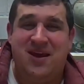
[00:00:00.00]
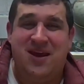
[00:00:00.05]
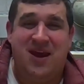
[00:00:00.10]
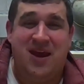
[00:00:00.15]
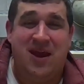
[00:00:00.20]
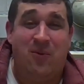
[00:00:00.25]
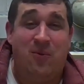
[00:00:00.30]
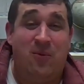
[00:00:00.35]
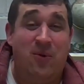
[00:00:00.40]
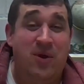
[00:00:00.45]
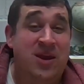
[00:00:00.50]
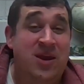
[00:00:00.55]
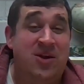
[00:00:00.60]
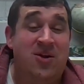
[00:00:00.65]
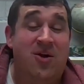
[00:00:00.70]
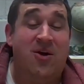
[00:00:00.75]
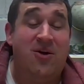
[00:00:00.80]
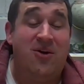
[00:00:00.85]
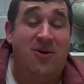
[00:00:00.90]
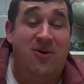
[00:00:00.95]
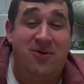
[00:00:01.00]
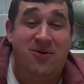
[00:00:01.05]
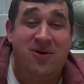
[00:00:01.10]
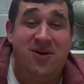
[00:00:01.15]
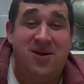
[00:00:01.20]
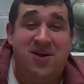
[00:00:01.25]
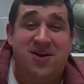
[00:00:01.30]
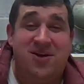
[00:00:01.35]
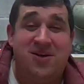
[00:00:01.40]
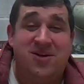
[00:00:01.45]
And we can all
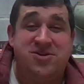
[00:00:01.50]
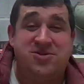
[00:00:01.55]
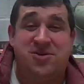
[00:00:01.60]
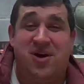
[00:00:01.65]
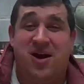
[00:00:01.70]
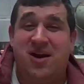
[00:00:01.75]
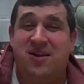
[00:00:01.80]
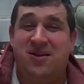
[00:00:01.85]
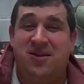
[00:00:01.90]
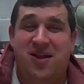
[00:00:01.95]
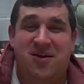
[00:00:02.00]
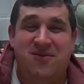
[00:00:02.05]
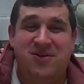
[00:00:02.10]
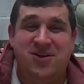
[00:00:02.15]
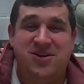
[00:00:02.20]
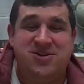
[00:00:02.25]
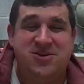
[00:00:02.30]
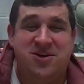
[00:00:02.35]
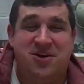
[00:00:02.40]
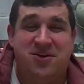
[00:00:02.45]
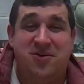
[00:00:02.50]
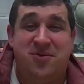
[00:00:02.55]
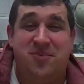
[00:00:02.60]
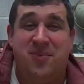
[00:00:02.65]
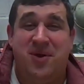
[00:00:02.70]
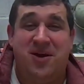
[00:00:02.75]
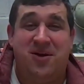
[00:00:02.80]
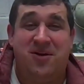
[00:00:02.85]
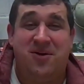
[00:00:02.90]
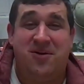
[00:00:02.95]
try to love each other
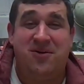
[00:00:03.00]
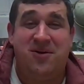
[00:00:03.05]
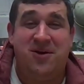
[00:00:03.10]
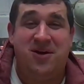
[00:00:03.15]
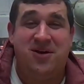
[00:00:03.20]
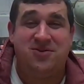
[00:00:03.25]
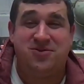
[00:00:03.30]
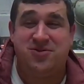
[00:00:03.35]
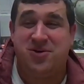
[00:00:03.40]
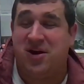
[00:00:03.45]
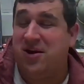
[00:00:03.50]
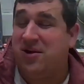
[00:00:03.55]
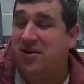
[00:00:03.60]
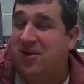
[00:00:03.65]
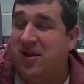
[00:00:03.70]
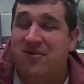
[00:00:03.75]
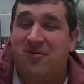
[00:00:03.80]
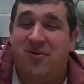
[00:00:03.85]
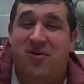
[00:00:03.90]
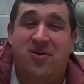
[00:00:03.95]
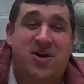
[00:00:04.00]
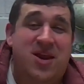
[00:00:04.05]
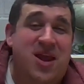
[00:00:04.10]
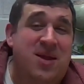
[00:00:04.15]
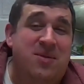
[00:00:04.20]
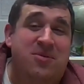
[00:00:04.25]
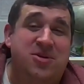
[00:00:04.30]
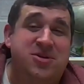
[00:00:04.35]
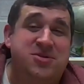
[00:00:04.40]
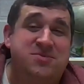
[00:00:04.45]
better, try to love our
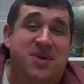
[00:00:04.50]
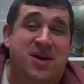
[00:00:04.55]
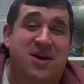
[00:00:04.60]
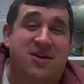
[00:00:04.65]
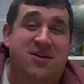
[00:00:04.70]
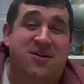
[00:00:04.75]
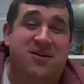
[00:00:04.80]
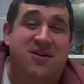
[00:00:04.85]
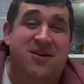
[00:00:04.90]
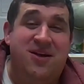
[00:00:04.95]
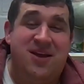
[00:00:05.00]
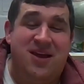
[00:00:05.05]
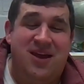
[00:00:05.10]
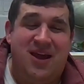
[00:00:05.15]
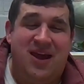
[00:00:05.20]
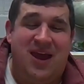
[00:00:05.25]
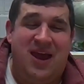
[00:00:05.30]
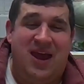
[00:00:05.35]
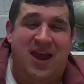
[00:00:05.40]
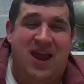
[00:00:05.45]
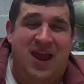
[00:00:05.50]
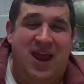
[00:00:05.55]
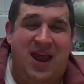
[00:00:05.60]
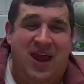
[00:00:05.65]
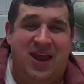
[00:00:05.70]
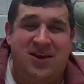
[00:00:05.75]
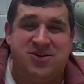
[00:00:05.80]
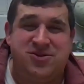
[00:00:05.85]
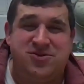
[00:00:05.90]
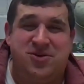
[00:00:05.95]
neighbors better,
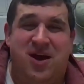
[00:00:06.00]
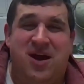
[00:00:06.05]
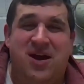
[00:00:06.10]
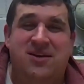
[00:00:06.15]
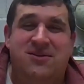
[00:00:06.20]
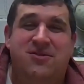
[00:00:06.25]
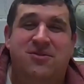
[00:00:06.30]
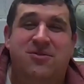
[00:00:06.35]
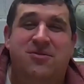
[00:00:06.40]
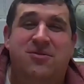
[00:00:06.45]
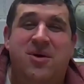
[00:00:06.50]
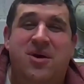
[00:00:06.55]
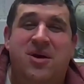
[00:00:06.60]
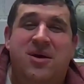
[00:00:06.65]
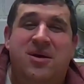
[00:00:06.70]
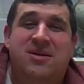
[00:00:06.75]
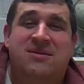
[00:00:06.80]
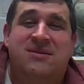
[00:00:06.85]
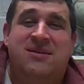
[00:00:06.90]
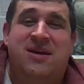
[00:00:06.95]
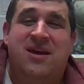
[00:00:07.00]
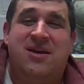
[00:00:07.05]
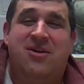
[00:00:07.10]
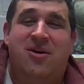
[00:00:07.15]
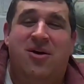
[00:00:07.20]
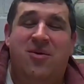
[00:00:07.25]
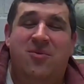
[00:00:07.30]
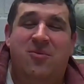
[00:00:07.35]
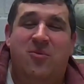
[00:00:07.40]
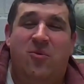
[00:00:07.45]
and try to take
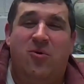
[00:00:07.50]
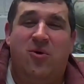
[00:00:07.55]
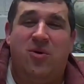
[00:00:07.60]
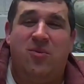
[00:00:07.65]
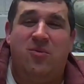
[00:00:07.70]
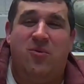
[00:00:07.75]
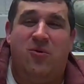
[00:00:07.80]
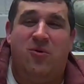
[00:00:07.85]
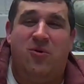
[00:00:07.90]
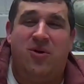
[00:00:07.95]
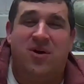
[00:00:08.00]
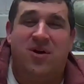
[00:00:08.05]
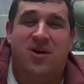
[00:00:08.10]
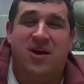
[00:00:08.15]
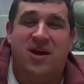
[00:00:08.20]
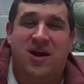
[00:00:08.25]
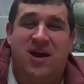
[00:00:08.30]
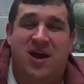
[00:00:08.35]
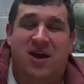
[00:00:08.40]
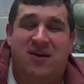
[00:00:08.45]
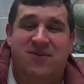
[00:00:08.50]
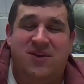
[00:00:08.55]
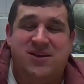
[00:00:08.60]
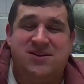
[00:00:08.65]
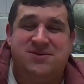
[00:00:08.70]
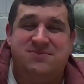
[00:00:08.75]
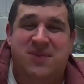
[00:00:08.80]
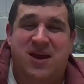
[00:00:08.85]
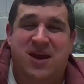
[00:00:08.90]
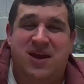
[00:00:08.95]
on more and more of
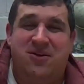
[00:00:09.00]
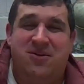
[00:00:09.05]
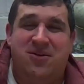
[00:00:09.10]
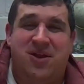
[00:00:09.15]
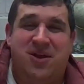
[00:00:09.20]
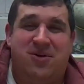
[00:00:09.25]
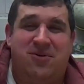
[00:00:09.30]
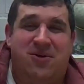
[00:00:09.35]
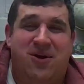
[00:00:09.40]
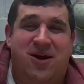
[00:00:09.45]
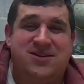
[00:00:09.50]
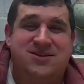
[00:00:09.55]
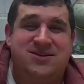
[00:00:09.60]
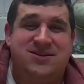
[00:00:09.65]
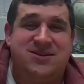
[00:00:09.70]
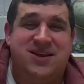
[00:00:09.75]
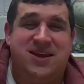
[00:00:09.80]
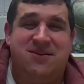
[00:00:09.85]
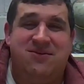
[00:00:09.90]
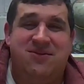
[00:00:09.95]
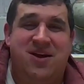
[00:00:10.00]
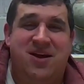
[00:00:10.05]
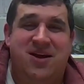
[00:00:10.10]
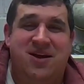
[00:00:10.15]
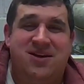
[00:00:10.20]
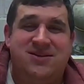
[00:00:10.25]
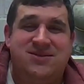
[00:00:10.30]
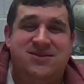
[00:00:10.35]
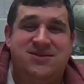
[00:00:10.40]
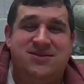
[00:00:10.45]
this mantle that Christ has given
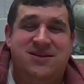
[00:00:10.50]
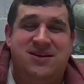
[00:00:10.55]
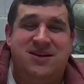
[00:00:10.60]
us.